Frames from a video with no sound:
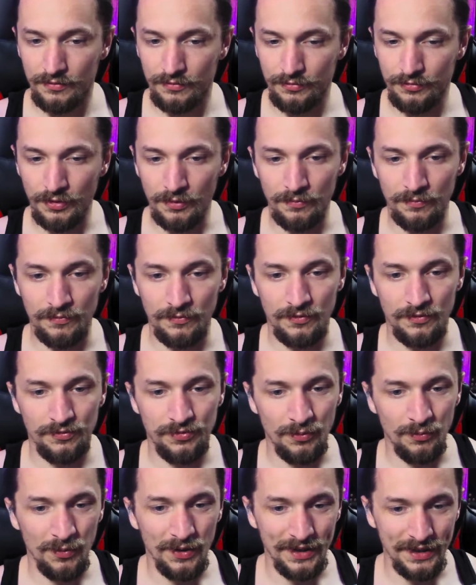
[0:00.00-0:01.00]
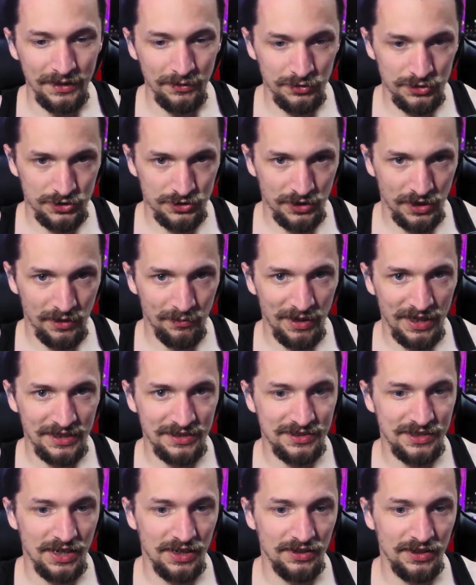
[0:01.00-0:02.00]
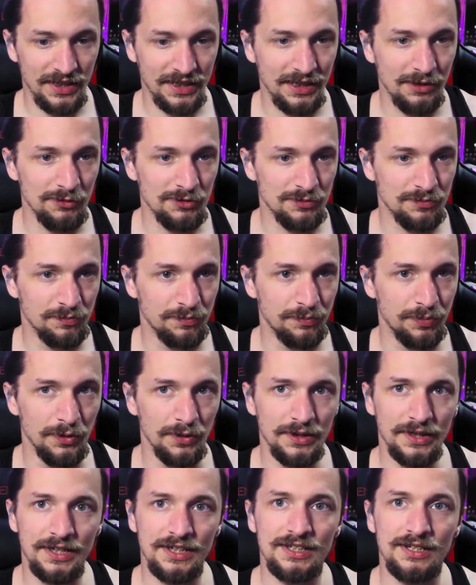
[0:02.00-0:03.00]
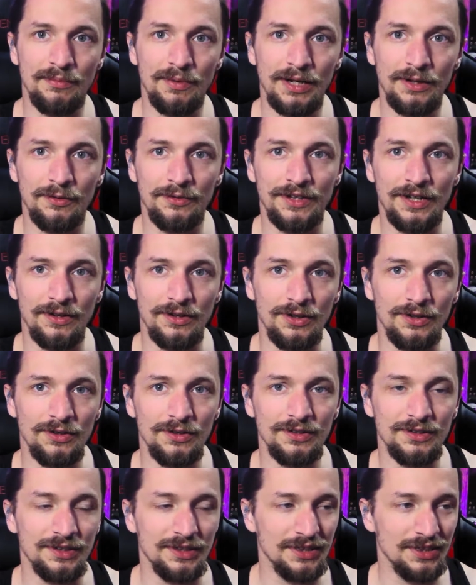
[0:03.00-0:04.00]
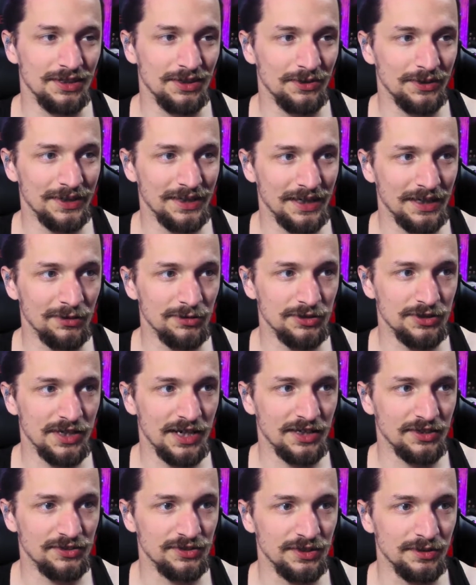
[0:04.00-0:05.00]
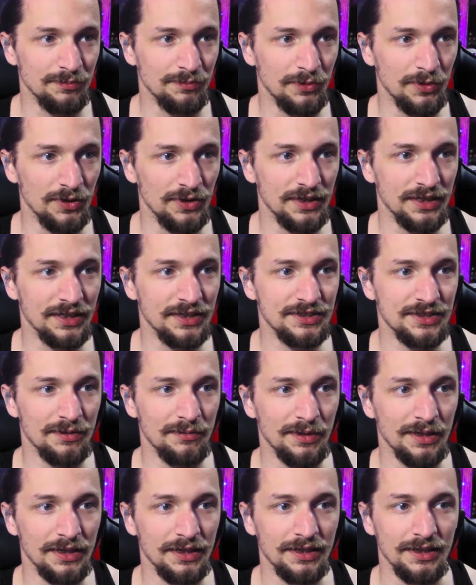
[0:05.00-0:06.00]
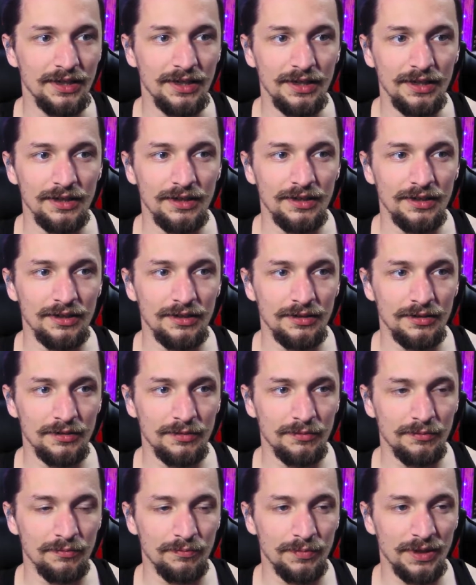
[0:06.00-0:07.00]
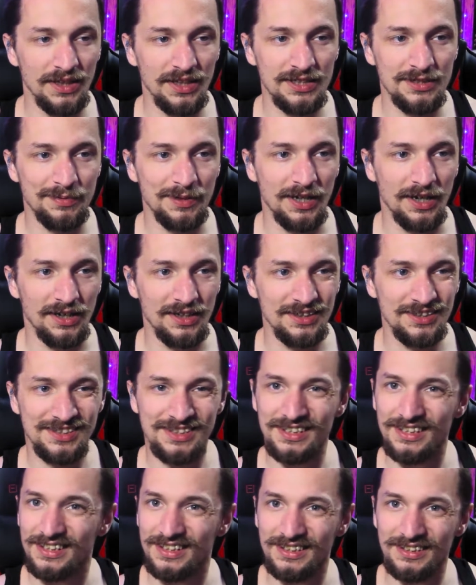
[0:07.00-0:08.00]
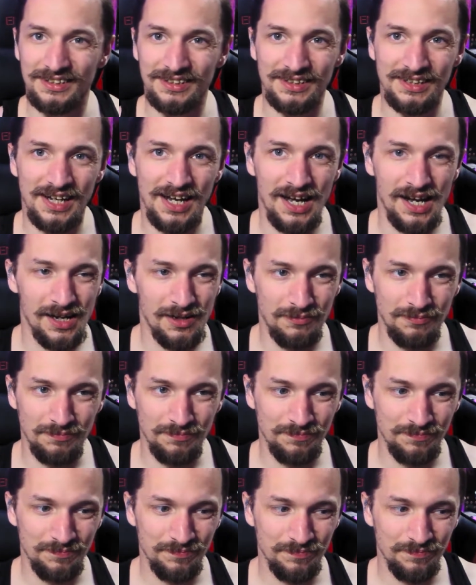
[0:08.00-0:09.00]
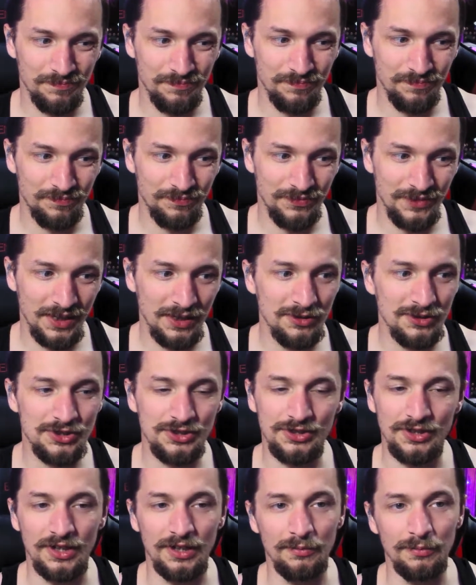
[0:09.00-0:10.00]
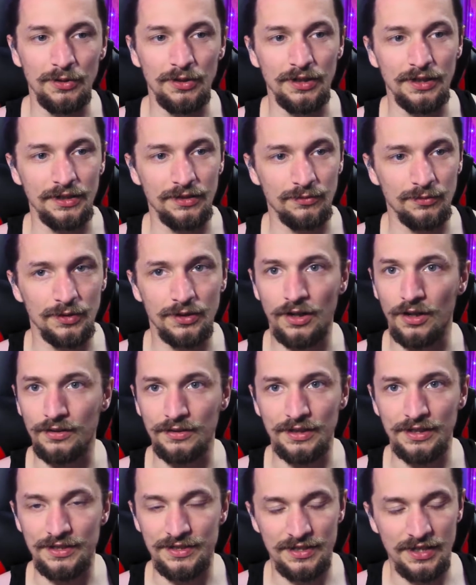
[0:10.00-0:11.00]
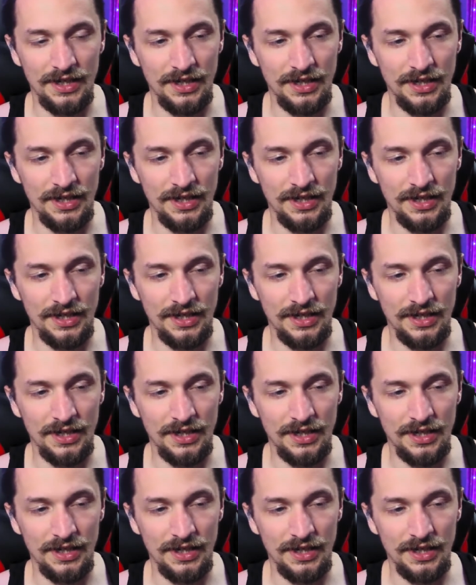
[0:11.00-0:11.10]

From what he was trying to make it sound like, he was bullying somebody without knowing that he was actually bullying somebody. But let's be honest, it was straight up bullying, regardless.